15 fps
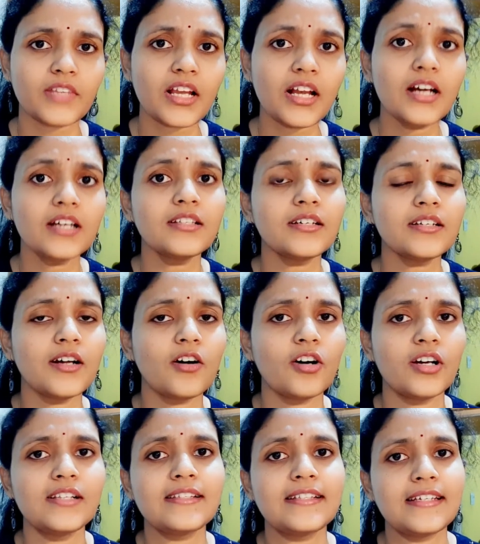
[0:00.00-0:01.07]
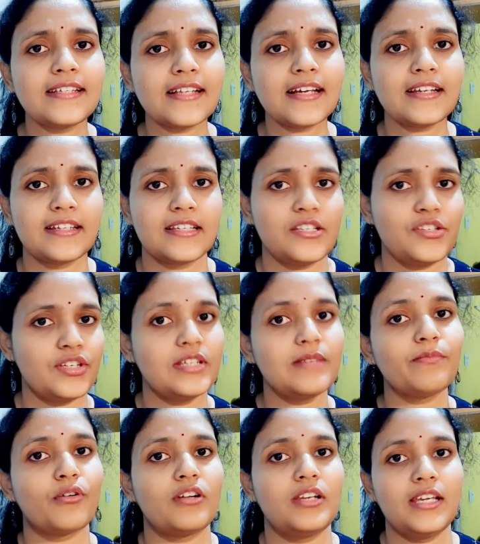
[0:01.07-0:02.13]
other oils, these are rich
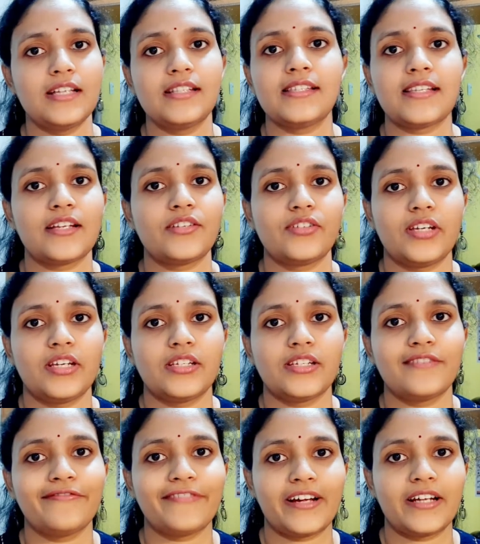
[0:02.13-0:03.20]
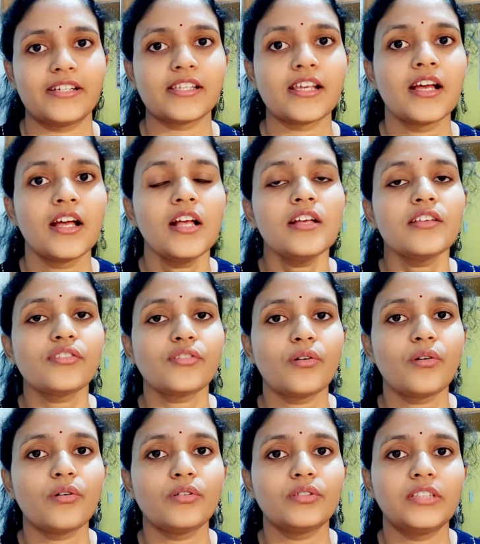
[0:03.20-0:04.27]
in polyunsaturated fats,
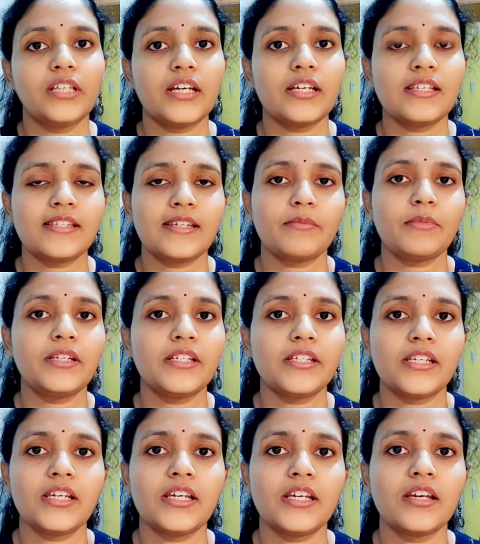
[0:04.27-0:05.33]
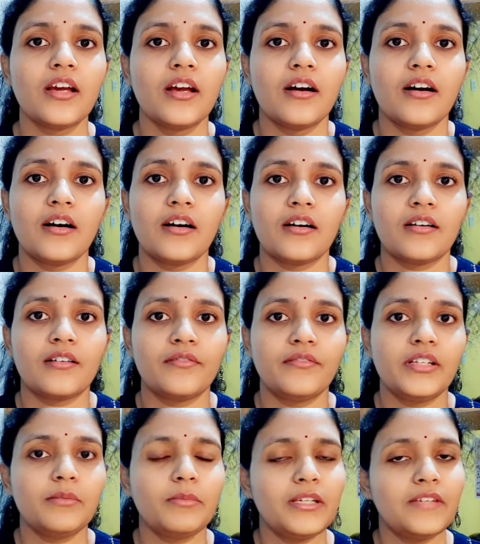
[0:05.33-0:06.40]
so their stability
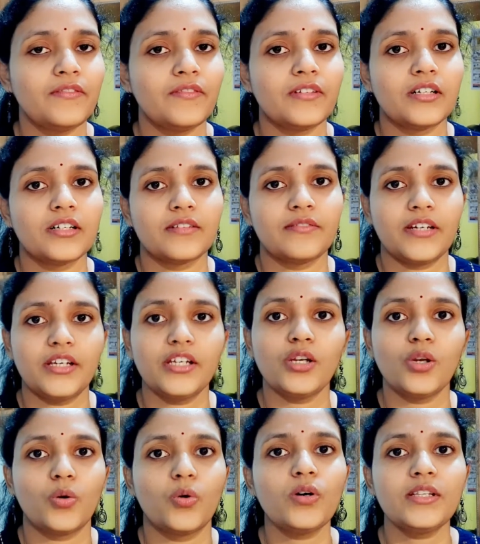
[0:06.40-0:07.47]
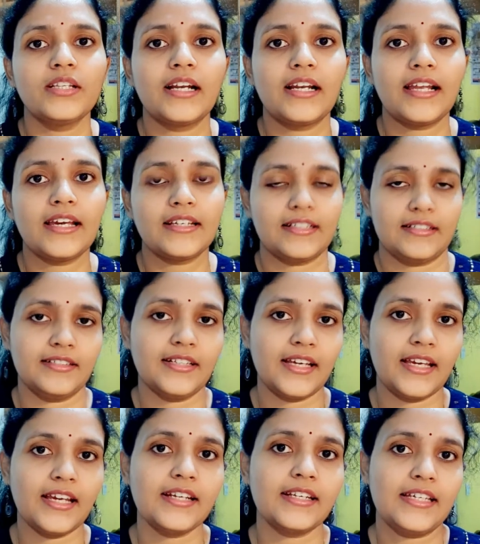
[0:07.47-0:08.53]
will be very low, that like
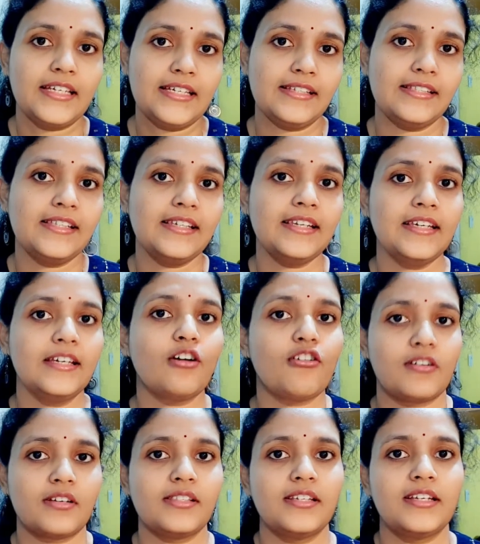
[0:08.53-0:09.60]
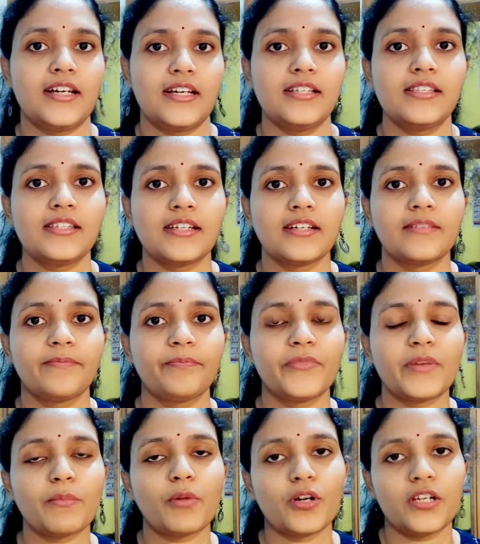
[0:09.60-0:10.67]
they get easily oxidized.
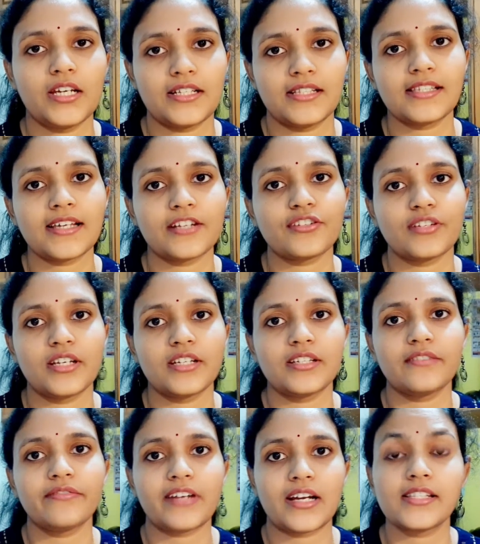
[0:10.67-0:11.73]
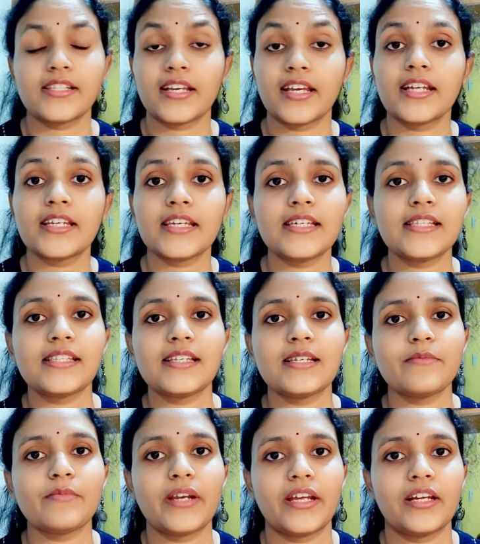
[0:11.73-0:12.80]
The polyunsaturated fats, they get
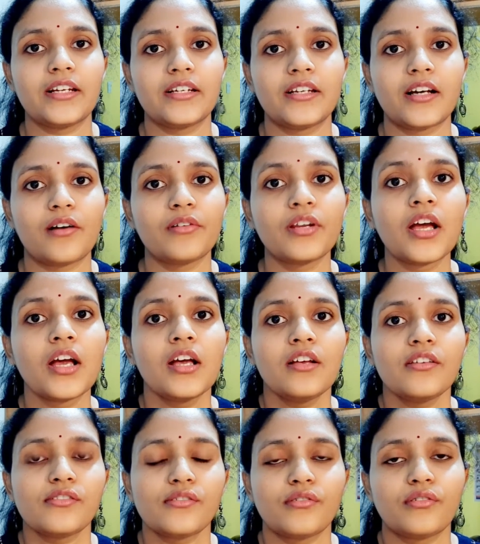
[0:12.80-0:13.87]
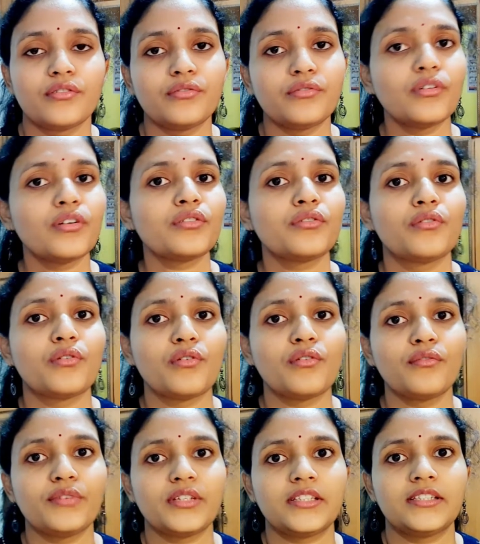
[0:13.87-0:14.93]
easily break down. So do not go
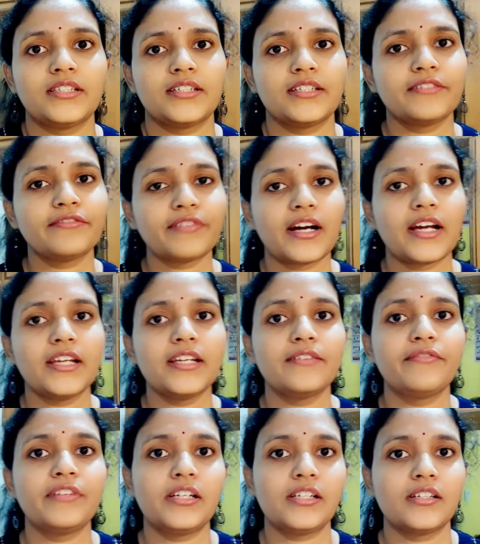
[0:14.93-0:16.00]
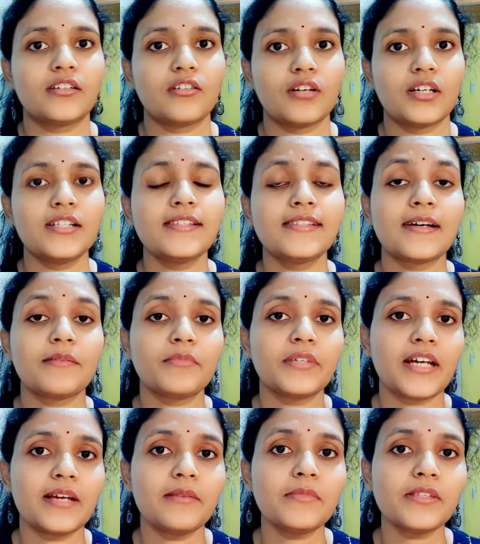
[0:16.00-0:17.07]
with the refined filtered oils.
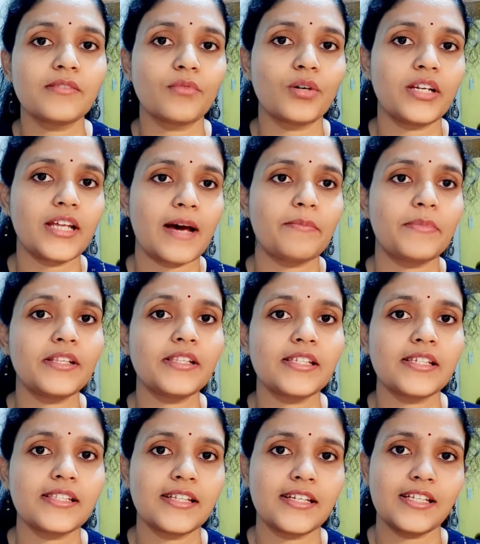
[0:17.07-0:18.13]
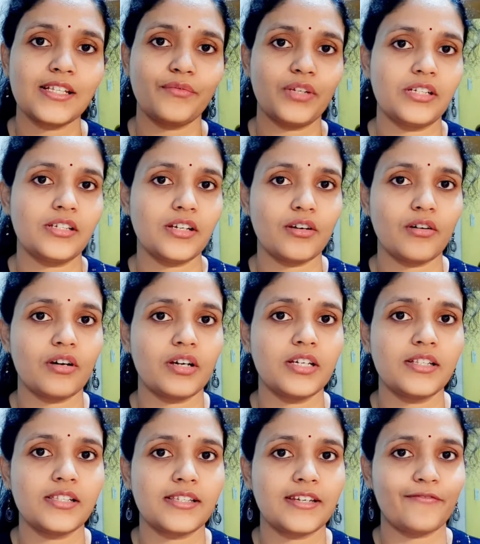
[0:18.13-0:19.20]
Sometimes what happens is these filtered
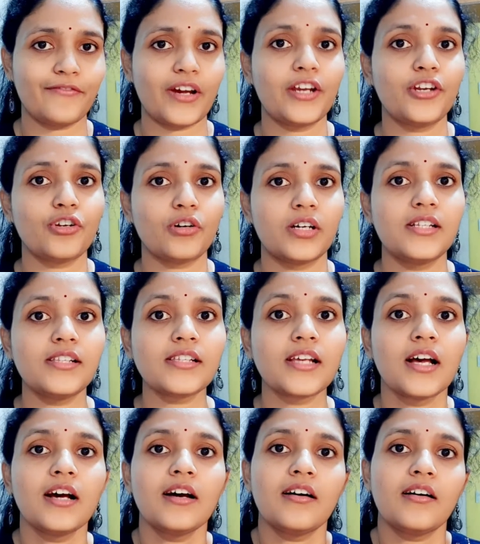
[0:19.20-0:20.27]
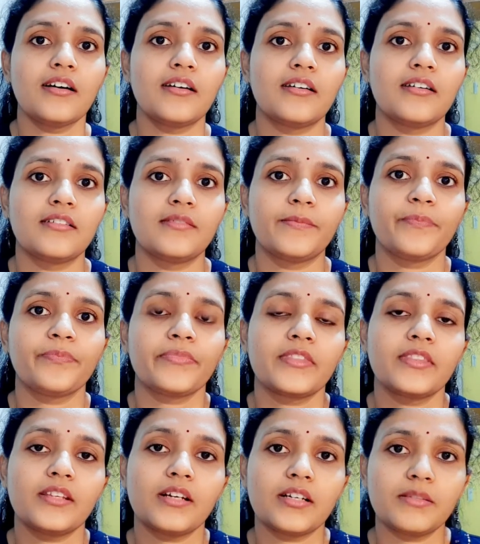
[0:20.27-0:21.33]
oils, refined oils,
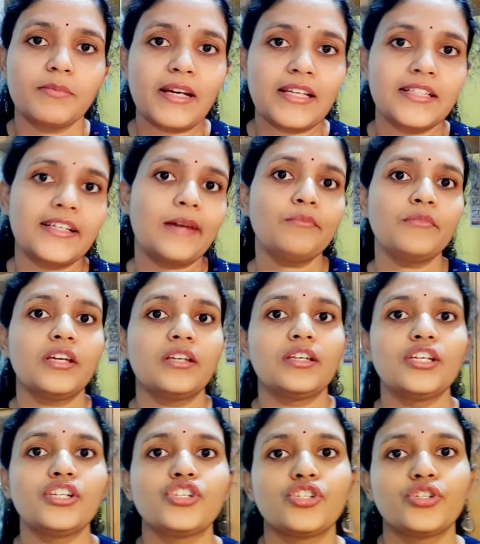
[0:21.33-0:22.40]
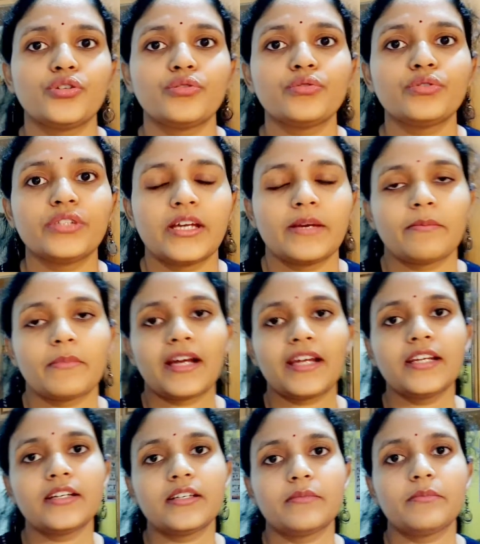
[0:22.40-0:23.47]
by the time they reach you, they
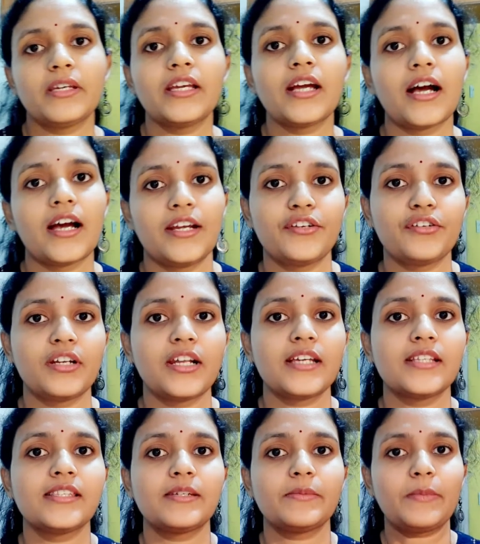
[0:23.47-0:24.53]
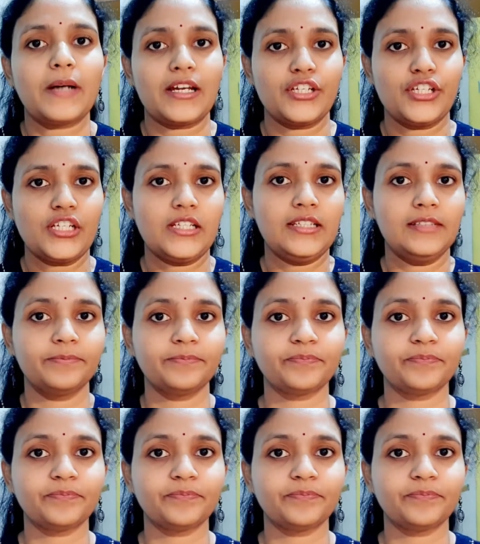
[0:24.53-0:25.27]
might be hydrolyzed partially.